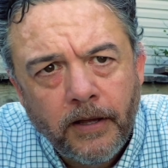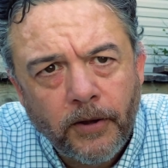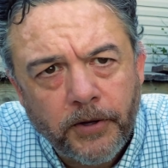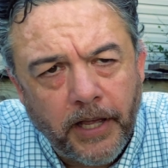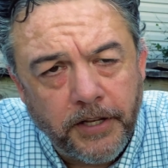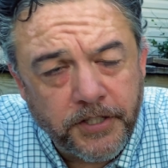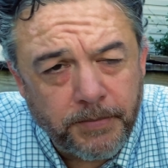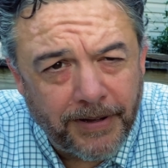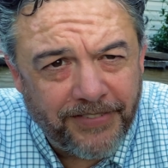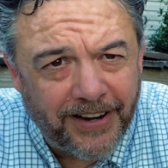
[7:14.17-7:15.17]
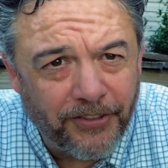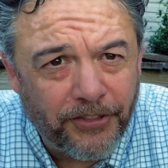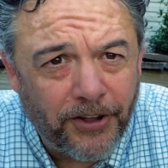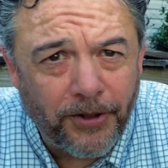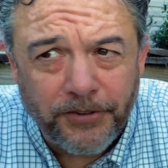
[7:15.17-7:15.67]
Okay, just my final
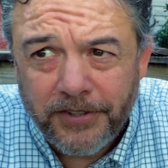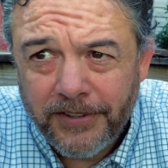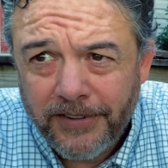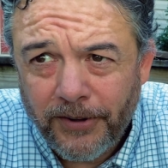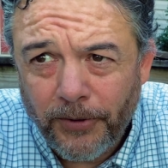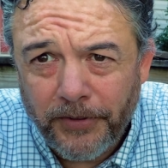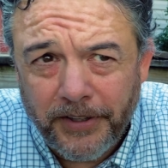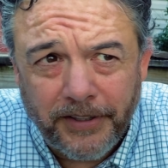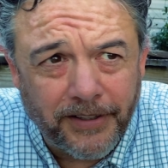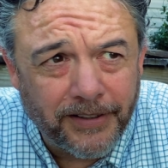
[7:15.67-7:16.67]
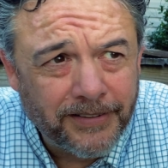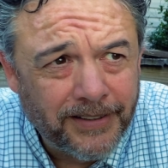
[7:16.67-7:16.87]
thoughts on the